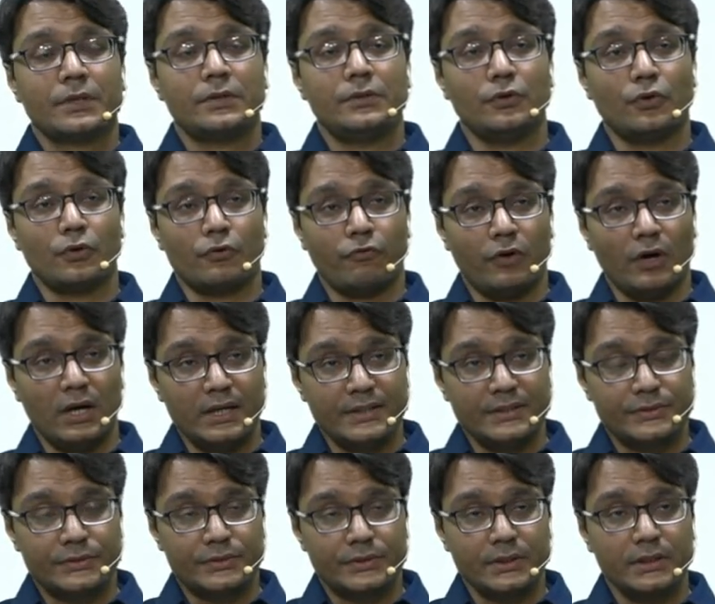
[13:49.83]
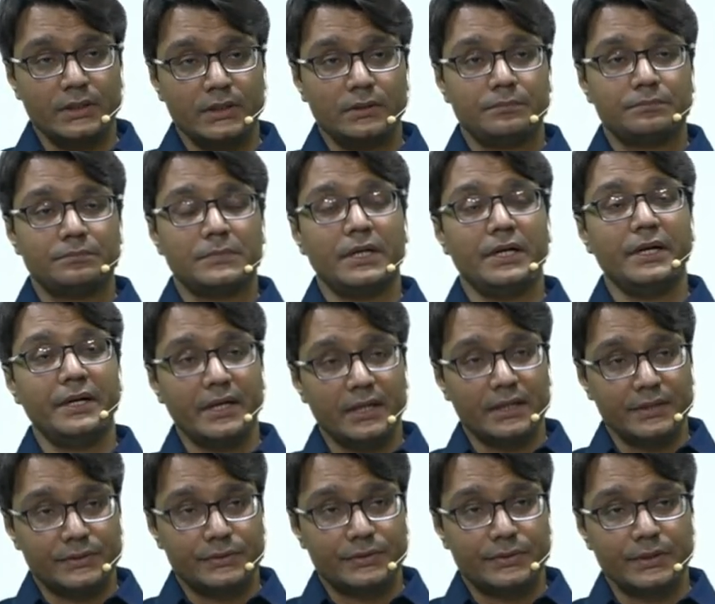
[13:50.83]
your world history,
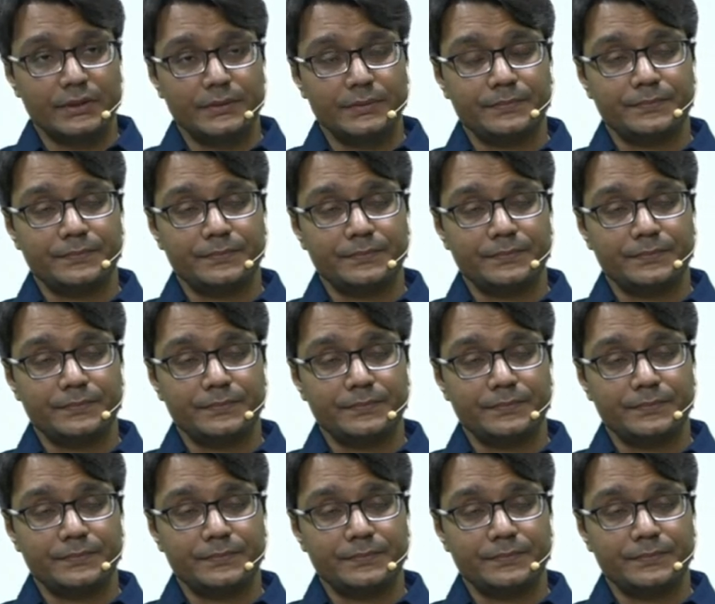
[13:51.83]
Indian history,